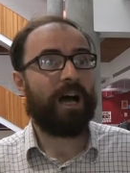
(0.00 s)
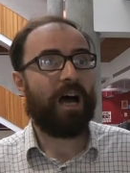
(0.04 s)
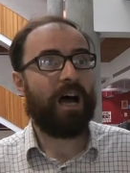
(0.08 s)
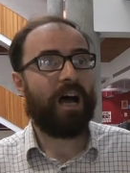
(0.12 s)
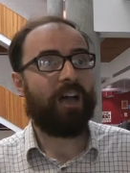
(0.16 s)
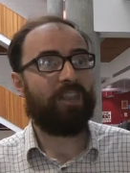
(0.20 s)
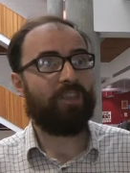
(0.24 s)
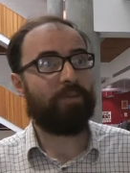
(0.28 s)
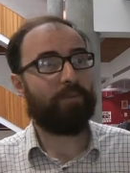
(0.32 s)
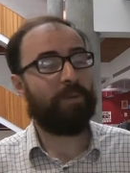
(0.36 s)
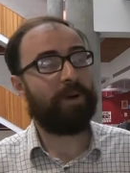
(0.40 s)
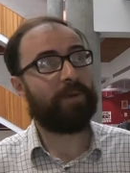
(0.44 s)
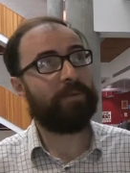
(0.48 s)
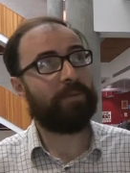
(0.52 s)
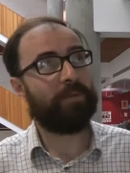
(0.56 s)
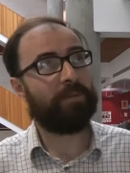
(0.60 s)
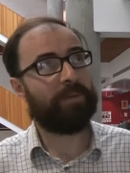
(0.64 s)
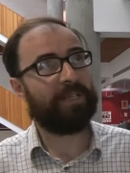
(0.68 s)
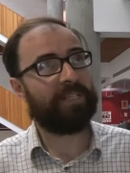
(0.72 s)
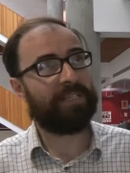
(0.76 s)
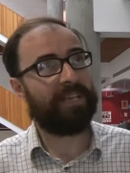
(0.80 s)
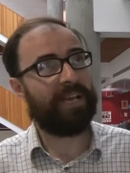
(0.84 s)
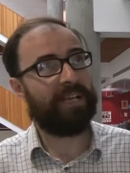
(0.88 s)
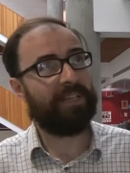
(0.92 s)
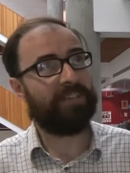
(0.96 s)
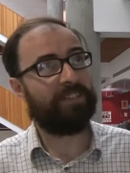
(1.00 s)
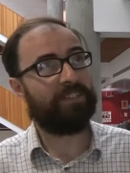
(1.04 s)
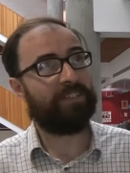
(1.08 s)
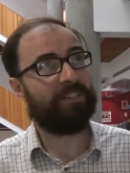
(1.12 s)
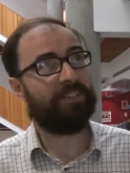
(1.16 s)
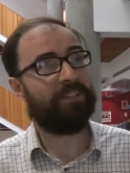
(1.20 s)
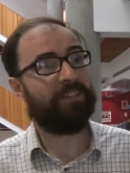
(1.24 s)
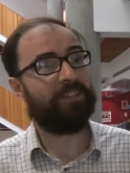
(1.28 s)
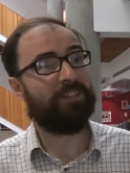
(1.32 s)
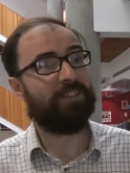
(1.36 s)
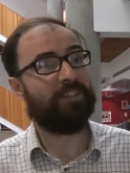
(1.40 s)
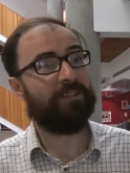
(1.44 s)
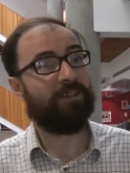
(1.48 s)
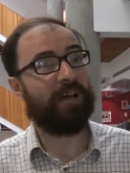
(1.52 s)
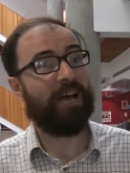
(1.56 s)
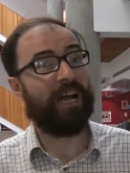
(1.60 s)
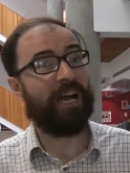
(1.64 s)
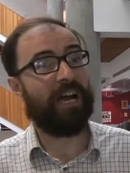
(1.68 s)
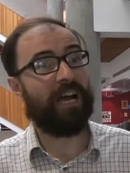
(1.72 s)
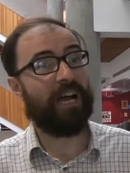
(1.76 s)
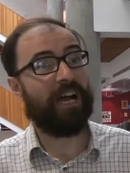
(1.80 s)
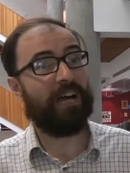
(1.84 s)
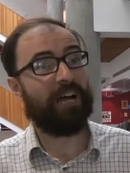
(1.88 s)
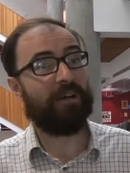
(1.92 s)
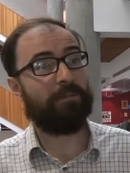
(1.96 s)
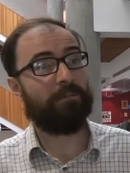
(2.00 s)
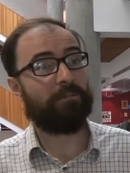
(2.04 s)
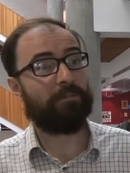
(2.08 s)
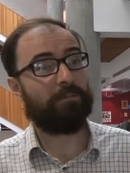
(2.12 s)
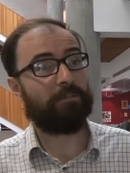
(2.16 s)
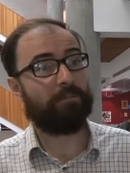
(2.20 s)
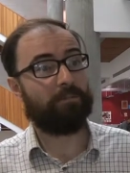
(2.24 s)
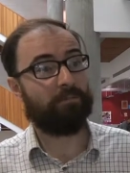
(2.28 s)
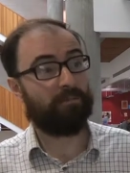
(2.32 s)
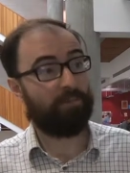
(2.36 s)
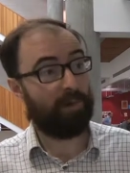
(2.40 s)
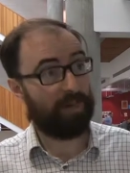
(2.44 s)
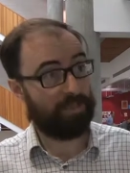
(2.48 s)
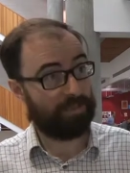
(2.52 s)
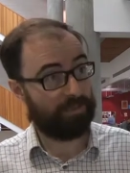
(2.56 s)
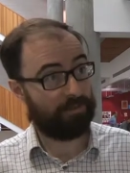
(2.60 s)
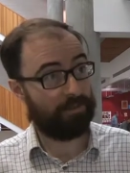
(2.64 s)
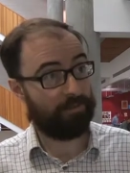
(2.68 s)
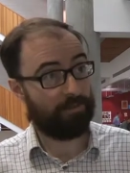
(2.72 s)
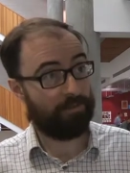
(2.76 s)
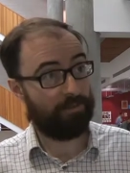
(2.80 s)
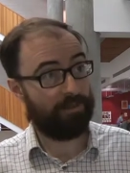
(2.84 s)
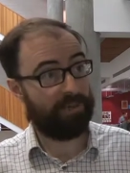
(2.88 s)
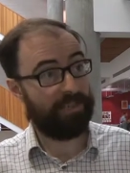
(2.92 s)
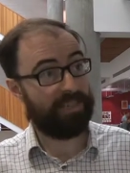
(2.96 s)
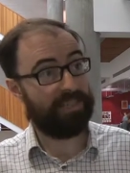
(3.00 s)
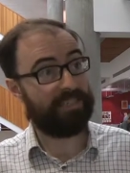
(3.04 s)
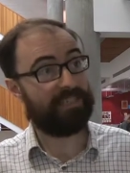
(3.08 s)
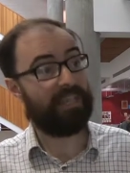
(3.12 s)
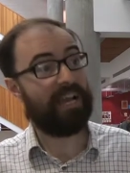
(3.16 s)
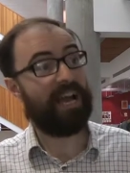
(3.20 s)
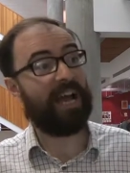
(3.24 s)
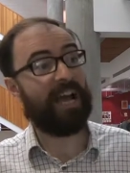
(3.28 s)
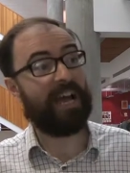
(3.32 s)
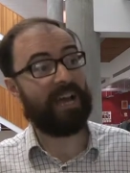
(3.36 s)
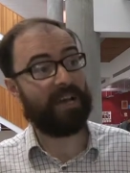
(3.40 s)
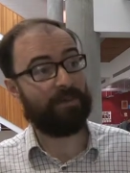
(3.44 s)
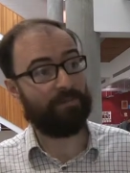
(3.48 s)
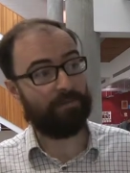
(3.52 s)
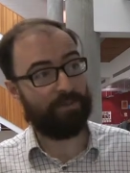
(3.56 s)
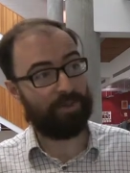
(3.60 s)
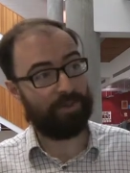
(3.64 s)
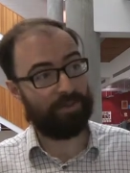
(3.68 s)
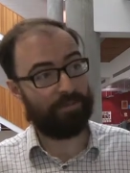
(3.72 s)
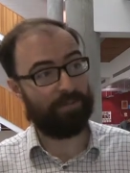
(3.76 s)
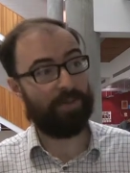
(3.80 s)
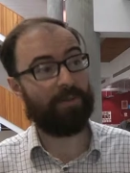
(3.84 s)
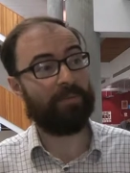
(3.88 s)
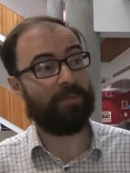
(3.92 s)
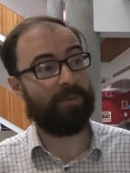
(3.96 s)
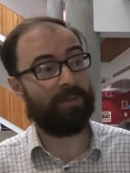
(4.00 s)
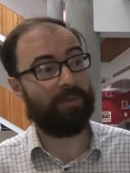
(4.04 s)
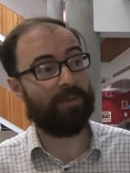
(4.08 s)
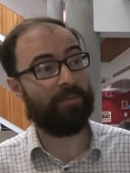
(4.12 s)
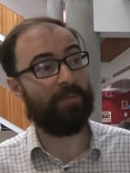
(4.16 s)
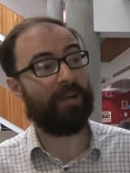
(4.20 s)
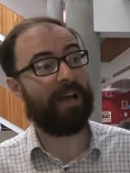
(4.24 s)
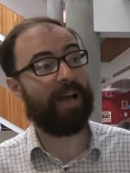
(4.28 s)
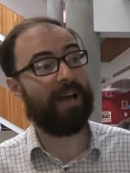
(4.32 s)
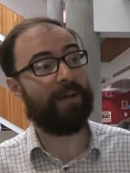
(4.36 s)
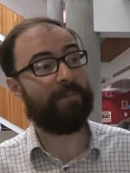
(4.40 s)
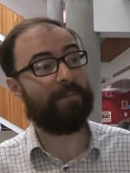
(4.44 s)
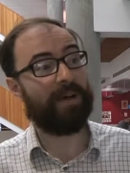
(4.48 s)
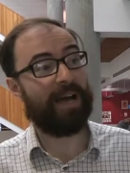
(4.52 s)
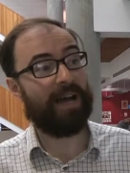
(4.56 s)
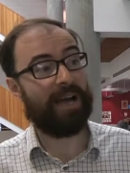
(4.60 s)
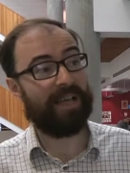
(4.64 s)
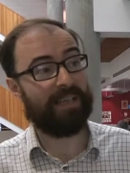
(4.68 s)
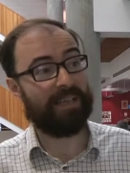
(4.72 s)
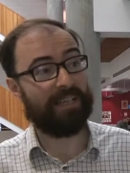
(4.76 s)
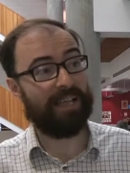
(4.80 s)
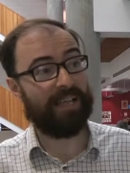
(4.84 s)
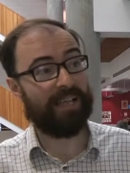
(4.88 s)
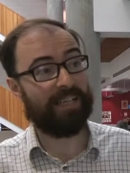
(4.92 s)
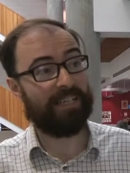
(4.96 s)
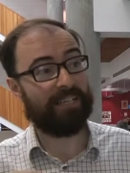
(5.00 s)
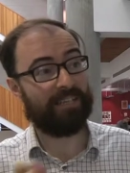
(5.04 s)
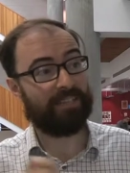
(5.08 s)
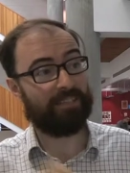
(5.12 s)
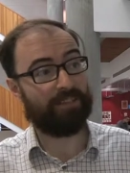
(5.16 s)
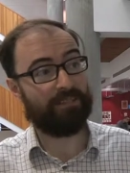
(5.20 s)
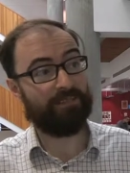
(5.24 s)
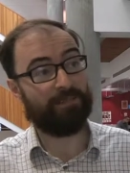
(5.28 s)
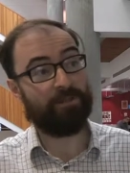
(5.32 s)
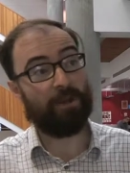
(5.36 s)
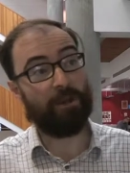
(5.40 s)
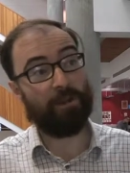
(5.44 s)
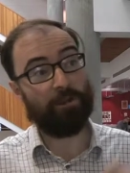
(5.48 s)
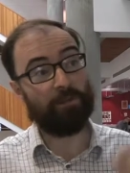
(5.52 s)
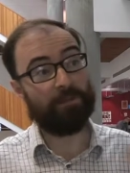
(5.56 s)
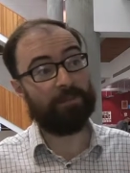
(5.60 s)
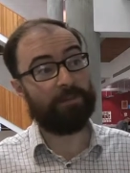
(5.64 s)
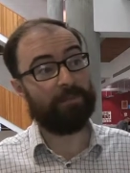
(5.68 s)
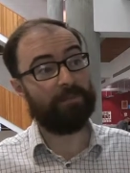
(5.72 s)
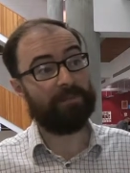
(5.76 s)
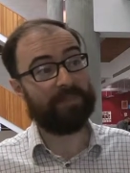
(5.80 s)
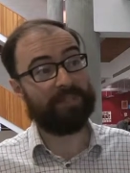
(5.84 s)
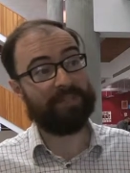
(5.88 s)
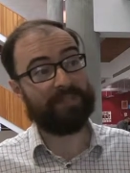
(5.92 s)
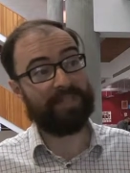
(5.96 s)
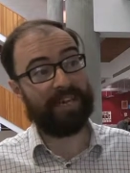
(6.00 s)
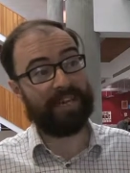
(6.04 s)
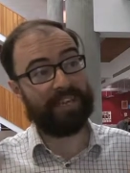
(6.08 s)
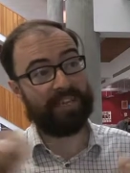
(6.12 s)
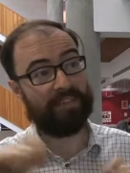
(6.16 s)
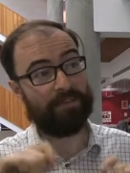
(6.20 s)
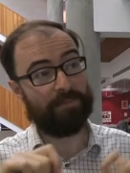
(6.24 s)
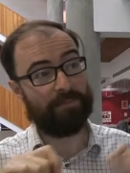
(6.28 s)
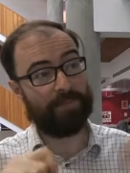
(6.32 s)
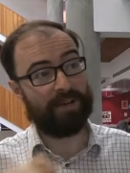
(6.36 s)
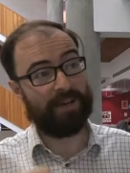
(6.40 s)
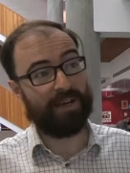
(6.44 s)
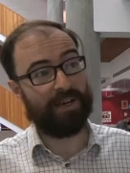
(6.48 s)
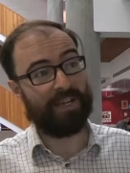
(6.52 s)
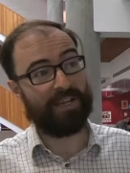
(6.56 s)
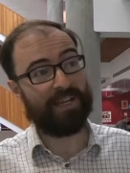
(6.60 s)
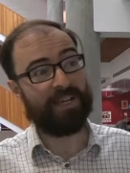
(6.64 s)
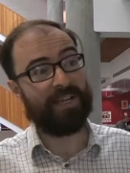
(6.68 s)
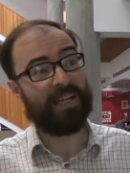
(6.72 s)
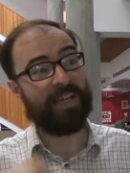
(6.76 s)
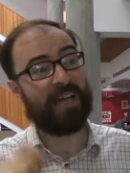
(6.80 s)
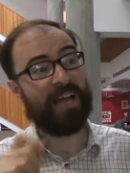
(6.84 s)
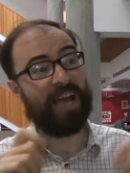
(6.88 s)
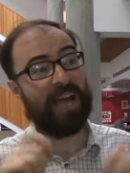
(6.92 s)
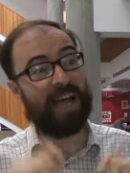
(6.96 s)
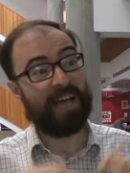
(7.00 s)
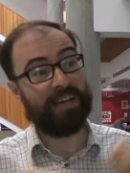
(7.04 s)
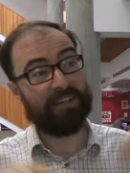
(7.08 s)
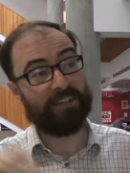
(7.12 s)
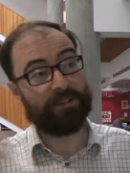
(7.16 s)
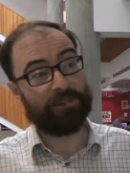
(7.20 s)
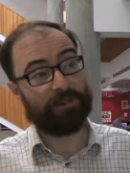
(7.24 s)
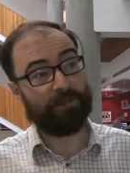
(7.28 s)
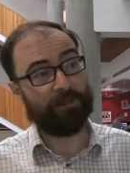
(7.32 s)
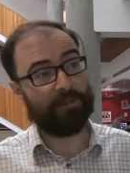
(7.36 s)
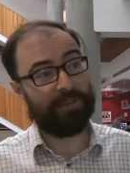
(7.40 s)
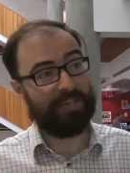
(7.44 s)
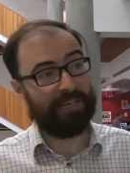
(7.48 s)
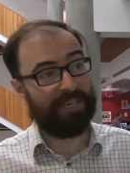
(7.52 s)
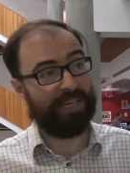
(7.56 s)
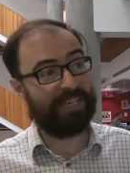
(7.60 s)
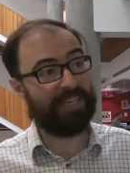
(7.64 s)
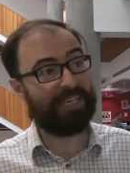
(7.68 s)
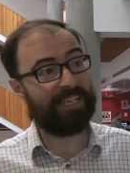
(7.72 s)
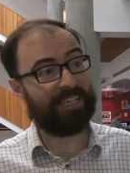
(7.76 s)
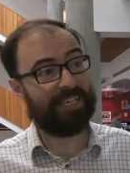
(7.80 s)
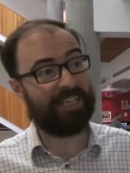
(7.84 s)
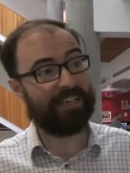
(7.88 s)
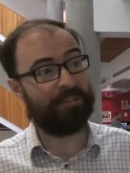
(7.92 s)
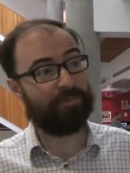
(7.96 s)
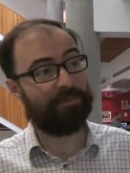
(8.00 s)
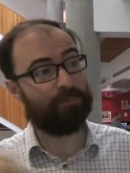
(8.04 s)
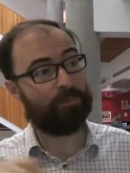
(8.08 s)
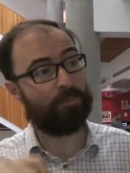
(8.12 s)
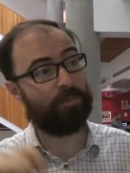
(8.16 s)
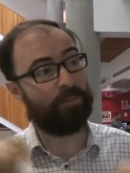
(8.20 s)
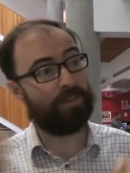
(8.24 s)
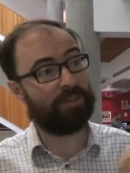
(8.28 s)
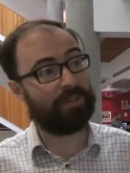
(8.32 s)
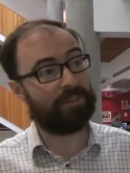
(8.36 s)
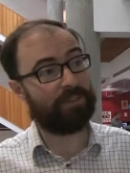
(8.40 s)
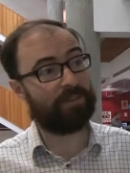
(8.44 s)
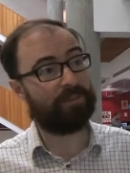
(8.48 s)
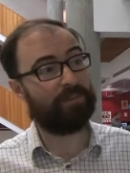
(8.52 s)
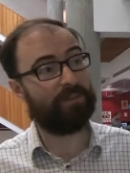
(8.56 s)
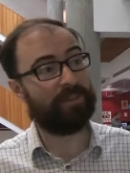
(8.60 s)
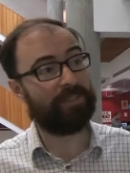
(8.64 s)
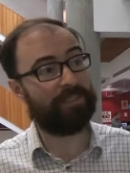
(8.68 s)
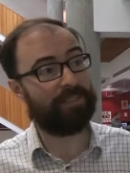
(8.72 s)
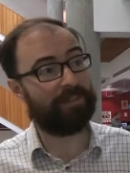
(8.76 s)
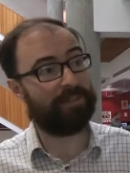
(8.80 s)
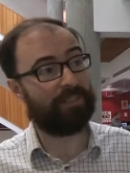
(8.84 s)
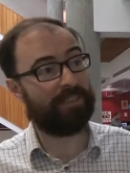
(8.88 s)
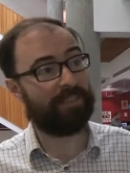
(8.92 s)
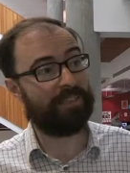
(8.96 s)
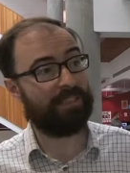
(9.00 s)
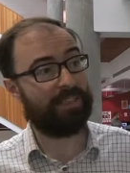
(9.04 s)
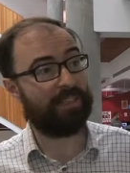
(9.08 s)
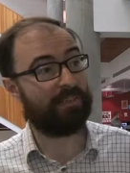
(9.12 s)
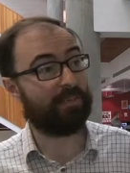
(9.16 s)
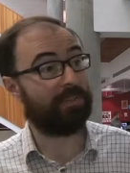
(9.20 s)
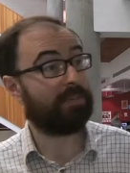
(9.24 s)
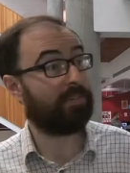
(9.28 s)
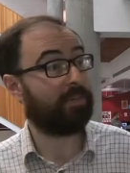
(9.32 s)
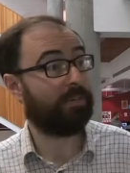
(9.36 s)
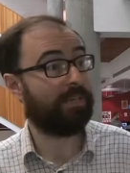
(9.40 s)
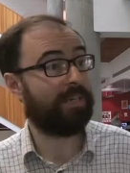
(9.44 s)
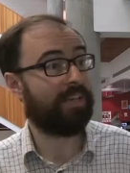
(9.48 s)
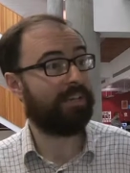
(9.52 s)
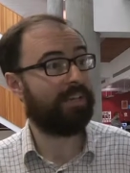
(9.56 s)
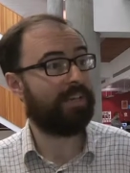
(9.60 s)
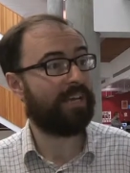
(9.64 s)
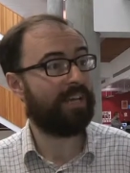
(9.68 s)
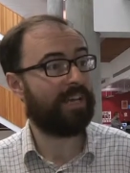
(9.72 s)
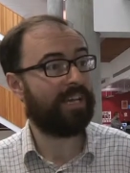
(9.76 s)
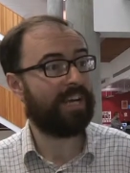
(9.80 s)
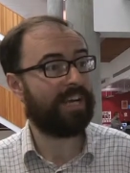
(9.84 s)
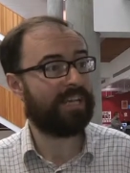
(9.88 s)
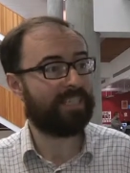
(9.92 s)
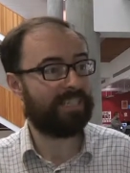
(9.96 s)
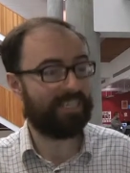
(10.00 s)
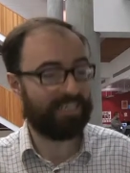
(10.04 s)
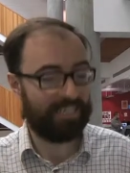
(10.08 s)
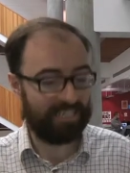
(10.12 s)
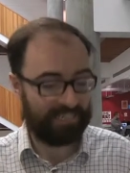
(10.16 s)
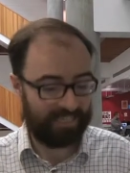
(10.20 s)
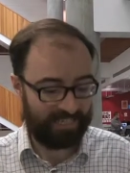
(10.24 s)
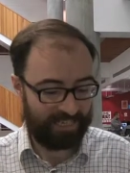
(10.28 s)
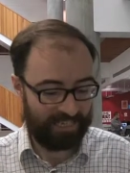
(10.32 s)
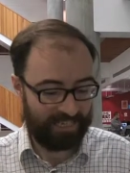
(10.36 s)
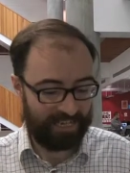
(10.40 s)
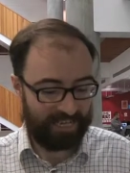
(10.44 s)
at the moment, we tend to uh, write stories and put them up on the web, and then sort of hold them together by editorial linking from one story to the to another, and actually